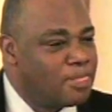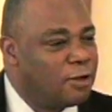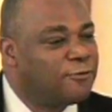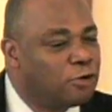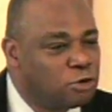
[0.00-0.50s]

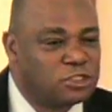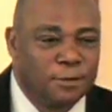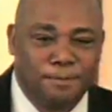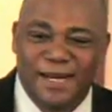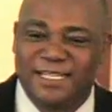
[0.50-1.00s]
Of course,
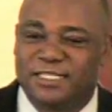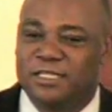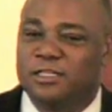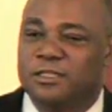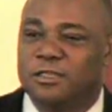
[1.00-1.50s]
the
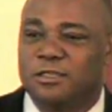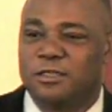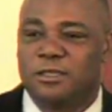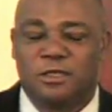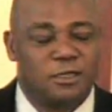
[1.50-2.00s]
blessing
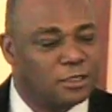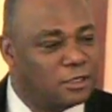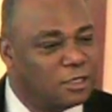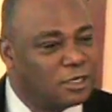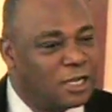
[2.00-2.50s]

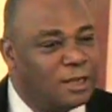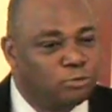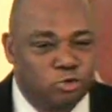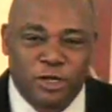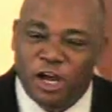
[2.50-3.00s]

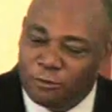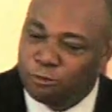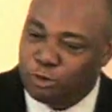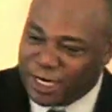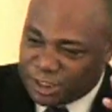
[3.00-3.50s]
comes with our
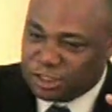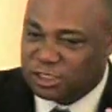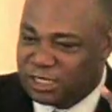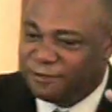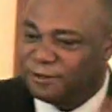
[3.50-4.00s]

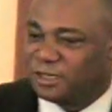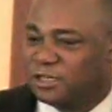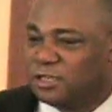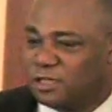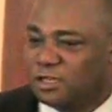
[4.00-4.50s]
righteous living
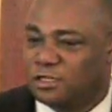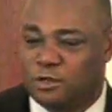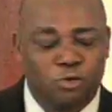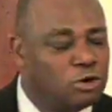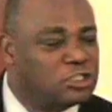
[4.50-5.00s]

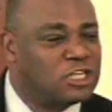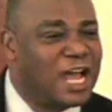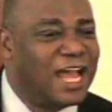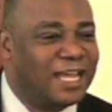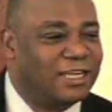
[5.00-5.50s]
towards
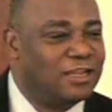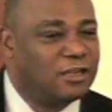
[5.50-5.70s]
God.